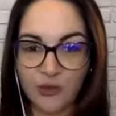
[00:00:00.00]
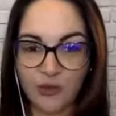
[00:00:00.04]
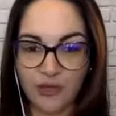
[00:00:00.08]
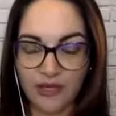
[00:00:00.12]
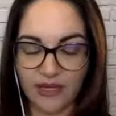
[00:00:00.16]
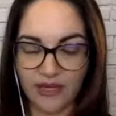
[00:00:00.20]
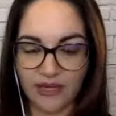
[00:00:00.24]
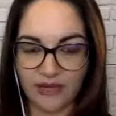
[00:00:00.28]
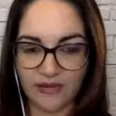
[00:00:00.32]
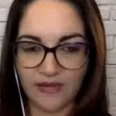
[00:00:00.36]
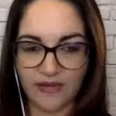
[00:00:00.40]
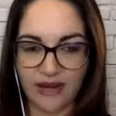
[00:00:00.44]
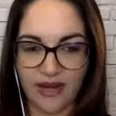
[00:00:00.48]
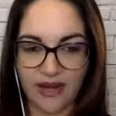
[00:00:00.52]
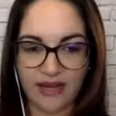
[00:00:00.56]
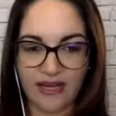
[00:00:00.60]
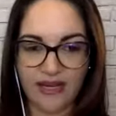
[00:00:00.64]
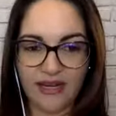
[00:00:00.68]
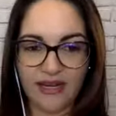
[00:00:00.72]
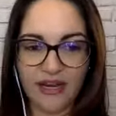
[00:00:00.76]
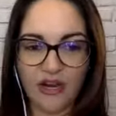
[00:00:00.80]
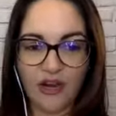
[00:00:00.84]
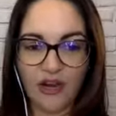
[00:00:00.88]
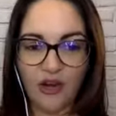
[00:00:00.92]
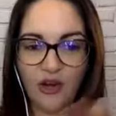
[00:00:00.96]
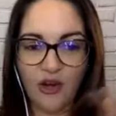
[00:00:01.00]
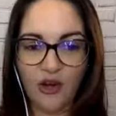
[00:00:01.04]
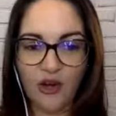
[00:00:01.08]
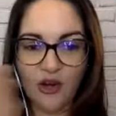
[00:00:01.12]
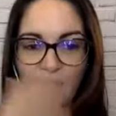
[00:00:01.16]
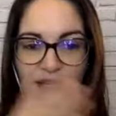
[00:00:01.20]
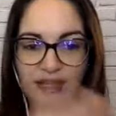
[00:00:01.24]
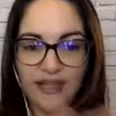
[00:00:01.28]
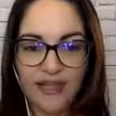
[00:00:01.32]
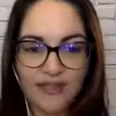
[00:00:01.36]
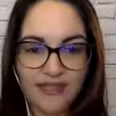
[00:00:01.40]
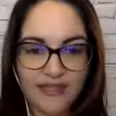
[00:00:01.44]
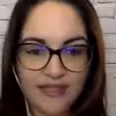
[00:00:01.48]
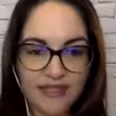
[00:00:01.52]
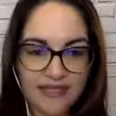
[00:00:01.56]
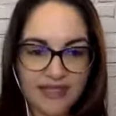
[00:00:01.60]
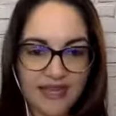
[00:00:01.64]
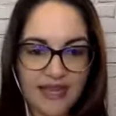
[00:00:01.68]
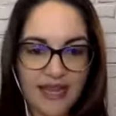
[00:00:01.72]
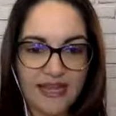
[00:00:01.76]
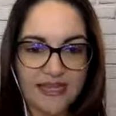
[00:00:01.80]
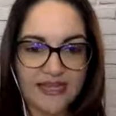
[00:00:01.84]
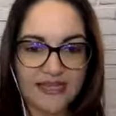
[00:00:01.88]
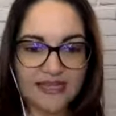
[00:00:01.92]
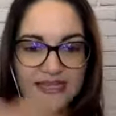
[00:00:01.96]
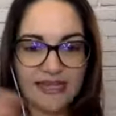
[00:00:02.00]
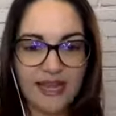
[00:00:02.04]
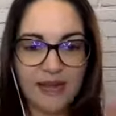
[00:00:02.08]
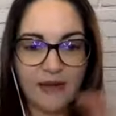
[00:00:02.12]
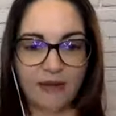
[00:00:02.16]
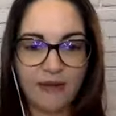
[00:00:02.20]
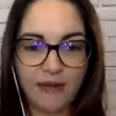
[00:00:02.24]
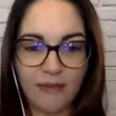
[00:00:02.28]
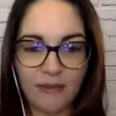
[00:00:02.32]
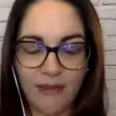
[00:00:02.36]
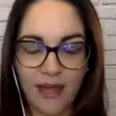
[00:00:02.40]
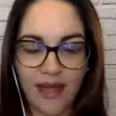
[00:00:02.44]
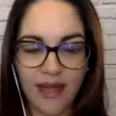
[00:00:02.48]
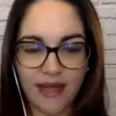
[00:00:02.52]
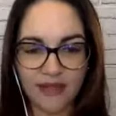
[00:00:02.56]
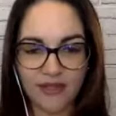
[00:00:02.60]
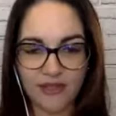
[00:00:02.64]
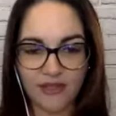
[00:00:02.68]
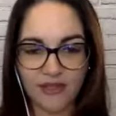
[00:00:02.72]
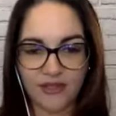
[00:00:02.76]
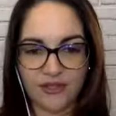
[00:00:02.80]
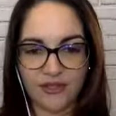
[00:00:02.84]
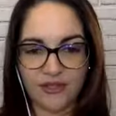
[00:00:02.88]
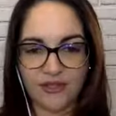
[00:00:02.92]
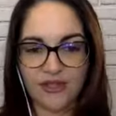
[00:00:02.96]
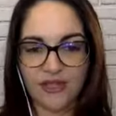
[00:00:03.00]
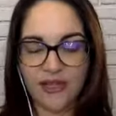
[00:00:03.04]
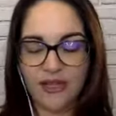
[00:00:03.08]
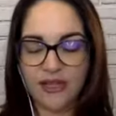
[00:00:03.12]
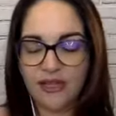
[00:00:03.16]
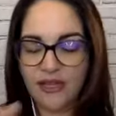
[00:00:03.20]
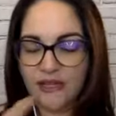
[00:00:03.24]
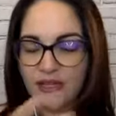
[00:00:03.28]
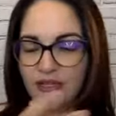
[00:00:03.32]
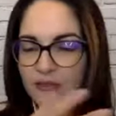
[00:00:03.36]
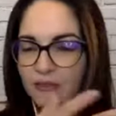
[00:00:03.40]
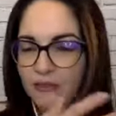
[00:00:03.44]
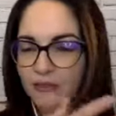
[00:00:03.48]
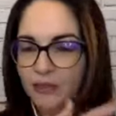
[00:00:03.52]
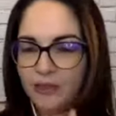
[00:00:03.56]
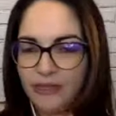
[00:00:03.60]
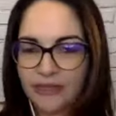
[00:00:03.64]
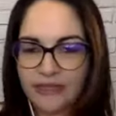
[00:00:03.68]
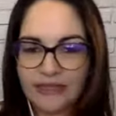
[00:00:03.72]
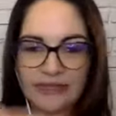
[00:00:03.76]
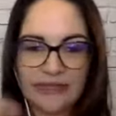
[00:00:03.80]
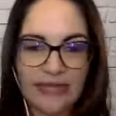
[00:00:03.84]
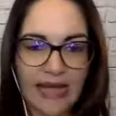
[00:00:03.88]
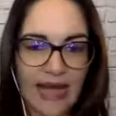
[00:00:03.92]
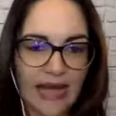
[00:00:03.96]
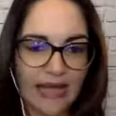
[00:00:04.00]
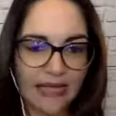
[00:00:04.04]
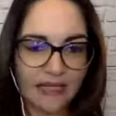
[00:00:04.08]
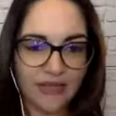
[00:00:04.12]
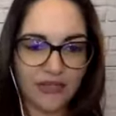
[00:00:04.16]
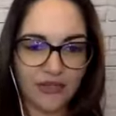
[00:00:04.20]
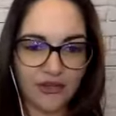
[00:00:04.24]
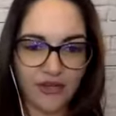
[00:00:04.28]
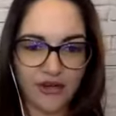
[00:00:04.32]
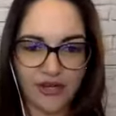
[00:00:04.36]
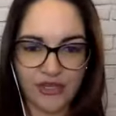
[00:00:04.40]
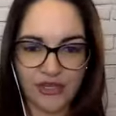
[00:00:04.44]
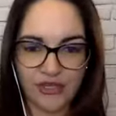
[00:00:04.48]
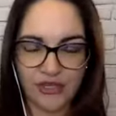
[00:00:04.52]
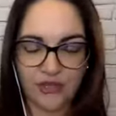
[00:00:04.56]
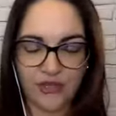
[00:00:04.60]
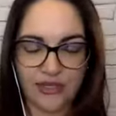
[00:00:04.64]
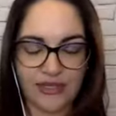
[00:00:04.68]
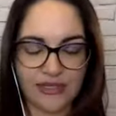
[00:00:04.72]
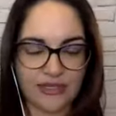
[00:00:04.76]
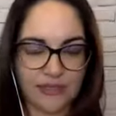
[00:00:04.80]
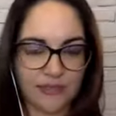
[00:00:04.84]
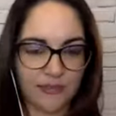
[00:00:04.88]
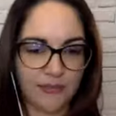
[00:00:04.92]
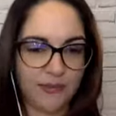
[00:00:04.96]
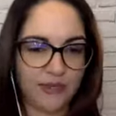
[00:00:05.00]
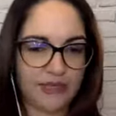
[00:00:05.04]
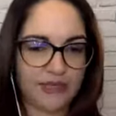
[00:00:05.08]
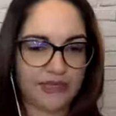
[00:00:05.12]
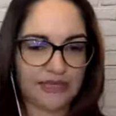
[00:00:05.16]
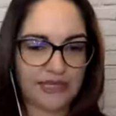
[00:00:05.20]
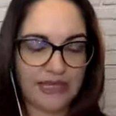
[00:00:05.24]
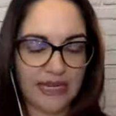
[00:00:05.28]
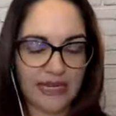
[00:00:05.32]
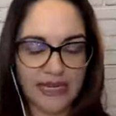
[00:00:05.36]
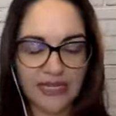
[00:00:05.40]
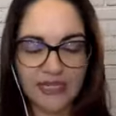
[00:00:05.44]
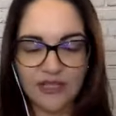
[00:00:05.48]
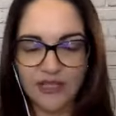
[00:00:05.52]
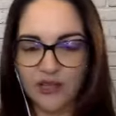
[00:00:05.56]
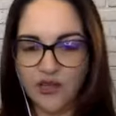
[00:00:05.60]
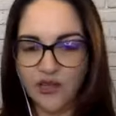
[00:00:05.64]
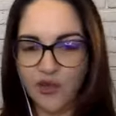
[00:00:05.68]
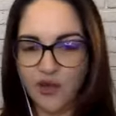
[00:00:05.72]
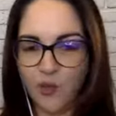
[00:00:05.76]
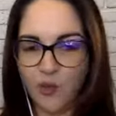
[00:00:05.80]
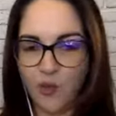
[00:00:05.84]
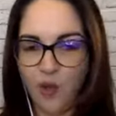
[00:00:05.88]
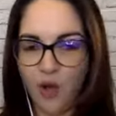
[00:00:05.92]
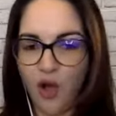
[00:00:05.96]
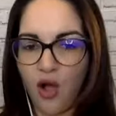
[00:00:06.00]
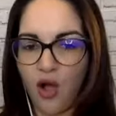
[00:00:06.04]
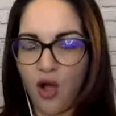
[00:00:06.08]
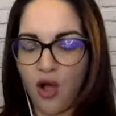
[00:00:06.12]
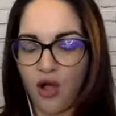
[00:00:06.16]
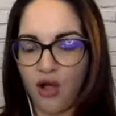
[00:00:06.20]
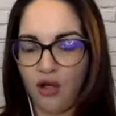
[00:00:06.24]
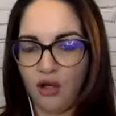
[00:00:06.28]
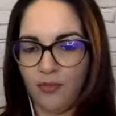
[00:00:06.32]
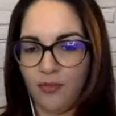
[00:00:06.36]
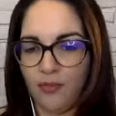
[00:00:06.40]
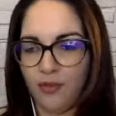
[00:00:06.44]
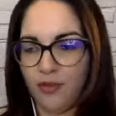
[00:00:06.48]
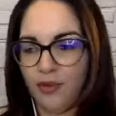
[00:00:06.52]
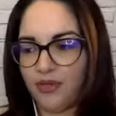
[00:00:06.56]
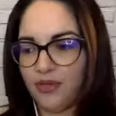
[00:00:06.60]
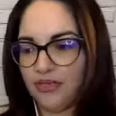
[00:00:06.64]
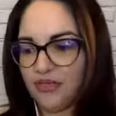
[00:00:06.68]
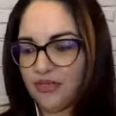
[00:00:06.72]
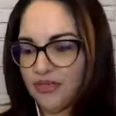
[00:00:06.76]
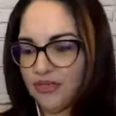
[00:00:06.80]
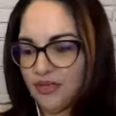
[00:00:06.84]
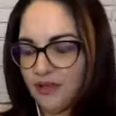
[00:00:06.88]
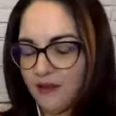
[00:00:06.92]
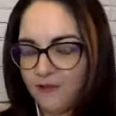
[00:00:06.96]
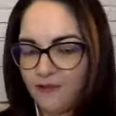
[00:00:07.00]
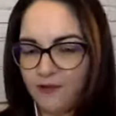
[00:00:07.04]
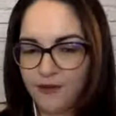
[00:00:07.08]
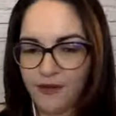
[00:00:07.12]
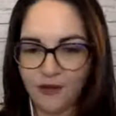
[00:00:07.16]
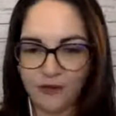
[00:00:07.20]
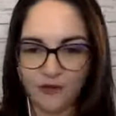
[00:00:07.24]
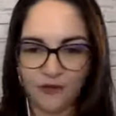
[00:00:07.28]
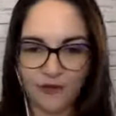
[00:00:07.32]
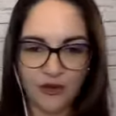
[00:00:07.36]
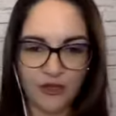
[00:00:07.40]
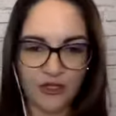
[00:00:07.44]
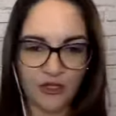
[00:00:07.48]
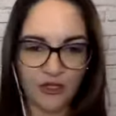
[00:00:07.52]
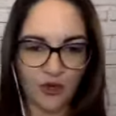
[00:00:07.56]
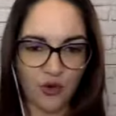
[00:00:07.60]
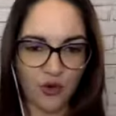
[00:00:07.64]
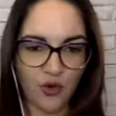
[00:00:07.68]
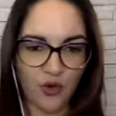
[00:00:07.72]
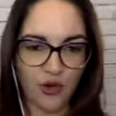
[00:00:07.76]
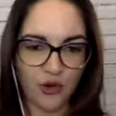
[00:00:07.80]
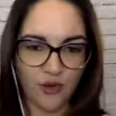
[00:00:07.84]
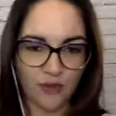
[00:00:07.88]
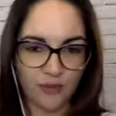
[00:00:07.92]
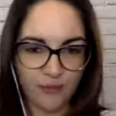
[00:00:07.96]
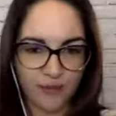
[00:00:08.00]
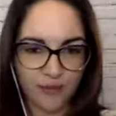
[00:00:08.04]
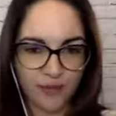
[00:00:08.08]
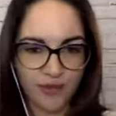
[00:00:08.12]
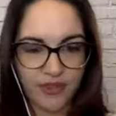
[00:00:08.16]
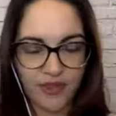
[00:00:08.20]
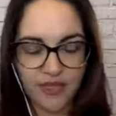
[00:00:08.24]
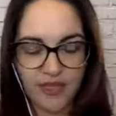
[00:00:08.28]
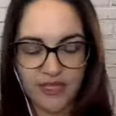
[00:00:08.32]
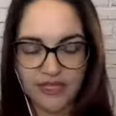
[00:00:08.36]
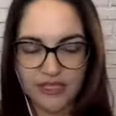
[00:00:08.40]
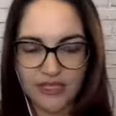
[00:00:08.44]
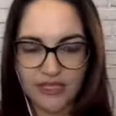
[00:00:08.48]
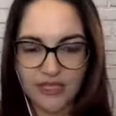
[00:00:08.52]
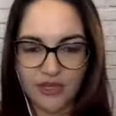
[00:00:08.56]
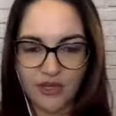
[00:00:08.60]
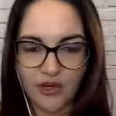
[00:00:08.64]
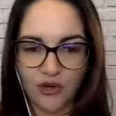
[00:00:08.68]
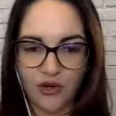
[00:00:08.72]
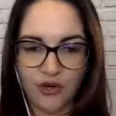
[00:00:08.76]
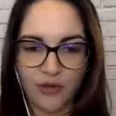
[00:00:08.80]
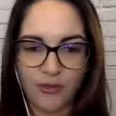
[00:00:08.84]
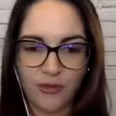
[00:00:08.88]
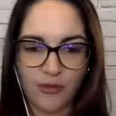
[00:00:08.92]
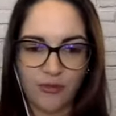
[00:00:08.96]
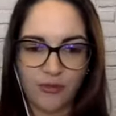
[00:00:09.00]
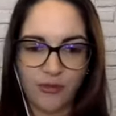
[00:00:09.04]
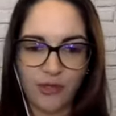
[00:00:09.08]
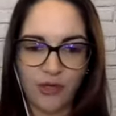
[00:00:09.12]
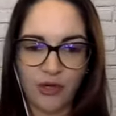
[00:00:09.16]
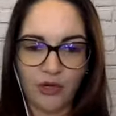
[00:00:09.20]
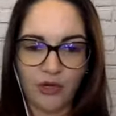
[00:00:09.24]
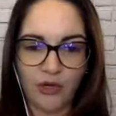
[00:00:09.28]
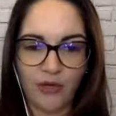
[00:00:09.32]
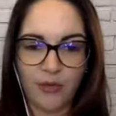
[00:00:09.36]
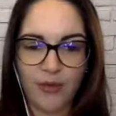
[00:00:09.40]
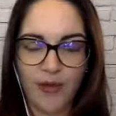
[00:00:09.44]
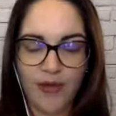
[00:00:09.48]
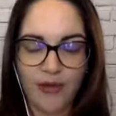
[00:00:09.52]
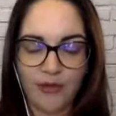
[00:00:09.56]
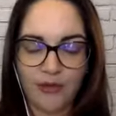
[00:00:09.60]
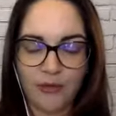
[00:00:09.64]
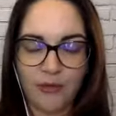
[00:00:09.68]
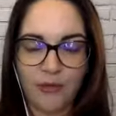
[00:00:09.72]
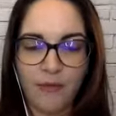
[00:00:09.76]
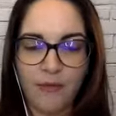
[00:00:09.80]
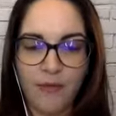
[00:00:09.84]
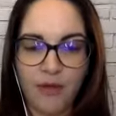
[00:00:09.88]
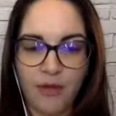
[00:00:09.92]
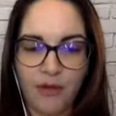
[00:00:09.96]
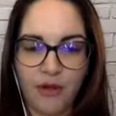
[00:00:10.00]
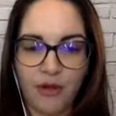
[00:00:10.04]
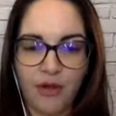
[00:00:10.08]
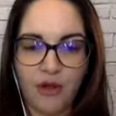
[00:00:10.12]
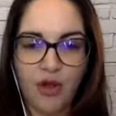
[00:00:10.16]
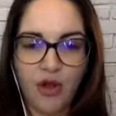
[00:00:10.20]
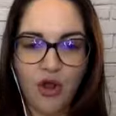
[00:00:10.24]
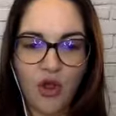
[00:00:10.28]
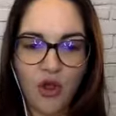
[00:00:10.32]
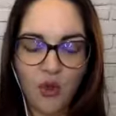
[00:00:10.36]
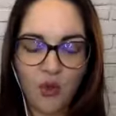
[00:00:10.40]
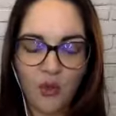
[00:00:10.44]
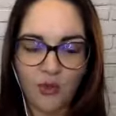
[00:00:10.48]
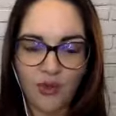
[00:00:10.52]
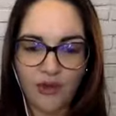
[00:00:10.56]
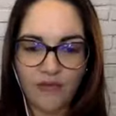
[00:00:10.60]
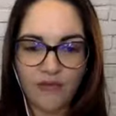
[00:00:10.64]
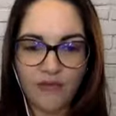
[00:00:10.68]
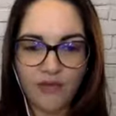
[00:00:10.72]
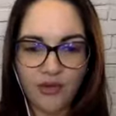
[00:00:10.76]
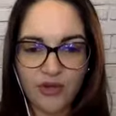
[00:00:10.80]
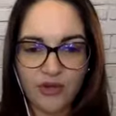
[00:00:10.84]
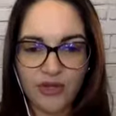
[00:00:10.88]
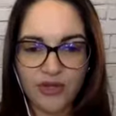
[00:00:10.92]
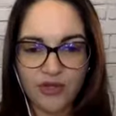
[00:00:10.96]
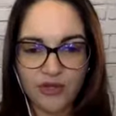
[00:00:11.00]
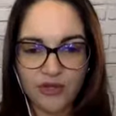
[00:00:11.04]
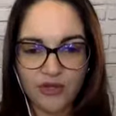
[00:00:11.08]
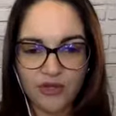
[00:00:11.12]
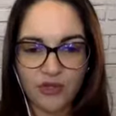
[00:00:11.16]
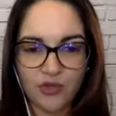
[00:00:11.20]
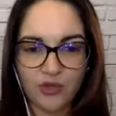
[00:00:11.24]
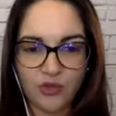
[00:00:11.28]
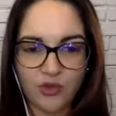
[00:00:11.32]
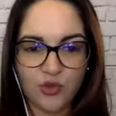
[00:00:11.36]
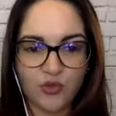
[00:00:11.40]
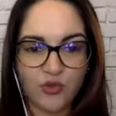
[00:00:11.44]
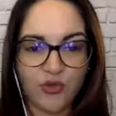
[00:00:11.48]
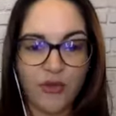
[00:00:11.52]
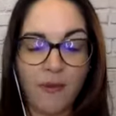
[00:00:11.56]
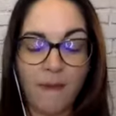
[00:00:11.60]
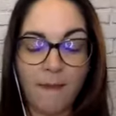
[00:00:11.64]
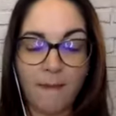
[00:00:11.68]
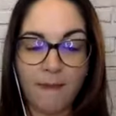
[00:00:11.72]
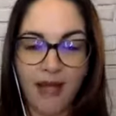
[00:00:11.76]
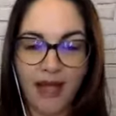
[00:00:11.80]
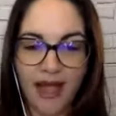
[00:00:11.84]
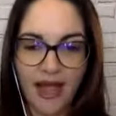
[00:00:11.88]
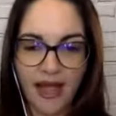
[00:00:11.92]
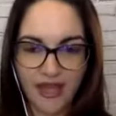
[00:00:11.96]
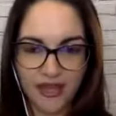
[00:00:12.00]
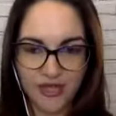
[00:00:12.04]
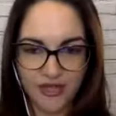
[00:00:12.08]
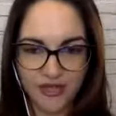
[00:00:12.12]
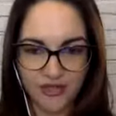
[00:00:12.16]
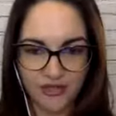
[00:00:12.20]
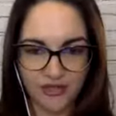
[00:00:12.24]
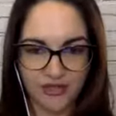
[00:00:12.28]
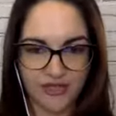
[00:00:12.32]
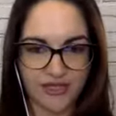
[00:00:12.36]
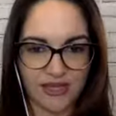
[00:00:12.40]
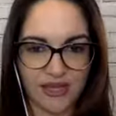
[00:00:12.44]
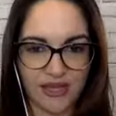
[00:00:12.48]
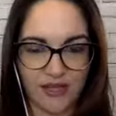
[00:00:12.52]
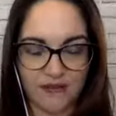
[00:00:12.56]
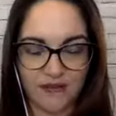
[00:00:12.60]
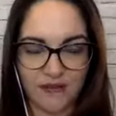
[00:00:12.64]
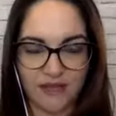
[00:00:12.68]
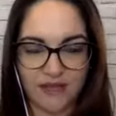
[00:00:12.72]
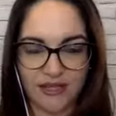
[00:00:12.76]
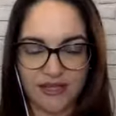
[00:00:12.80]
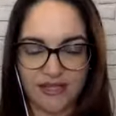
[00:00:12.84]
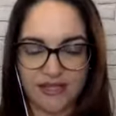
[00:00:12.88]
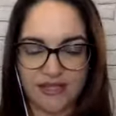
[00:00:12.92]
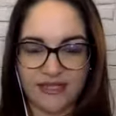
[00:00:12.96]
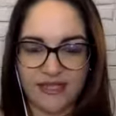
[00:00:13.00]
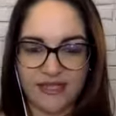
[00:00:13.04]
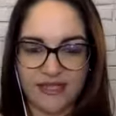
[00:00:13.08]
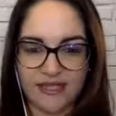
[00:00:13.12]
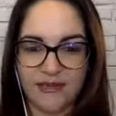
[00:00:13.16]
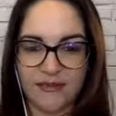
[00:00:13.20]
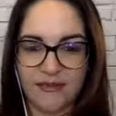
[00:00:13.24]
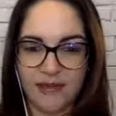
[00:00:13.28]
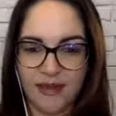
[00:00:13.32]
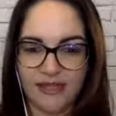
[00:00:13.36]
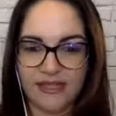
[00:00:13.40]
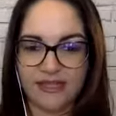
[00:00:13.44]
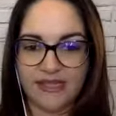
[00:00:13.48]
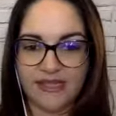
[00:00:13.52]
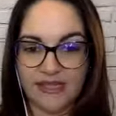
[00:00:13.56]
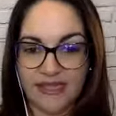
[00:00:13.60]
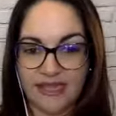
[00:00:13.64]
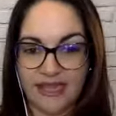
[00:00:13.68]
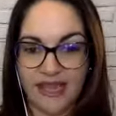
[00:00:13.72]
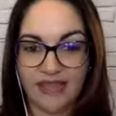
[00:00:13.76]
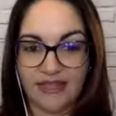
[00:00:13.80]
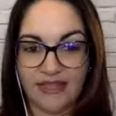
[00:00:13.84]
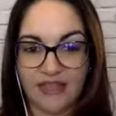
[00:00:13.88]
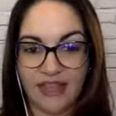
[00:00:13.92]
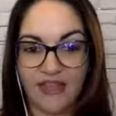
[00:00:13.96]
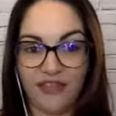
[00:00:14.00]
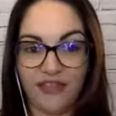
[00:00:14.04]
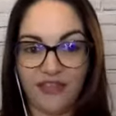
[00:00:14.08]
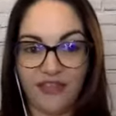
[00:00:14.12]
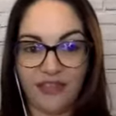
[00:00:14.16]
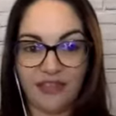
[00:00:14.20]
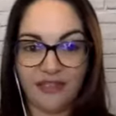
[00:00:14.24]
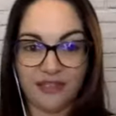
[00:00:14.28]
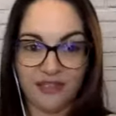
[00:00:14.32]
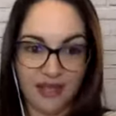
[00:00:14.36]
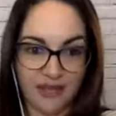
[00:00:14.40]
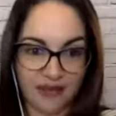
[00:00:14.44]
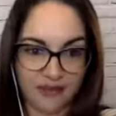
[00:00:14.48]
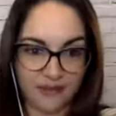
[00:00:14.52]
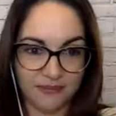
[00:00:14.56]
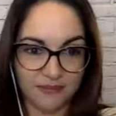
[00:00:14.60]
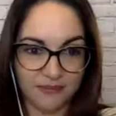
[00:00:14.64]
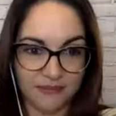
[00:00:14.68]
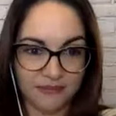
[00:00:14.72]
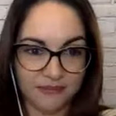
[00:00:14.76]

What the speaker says: it, right? Early in the day, set reminders, put calendar entries, put stickies on your wall, put stuff in your front door, put things in your bathroom mirror, whatever you need to do to remind yourself on a consistent basis to get that thing done.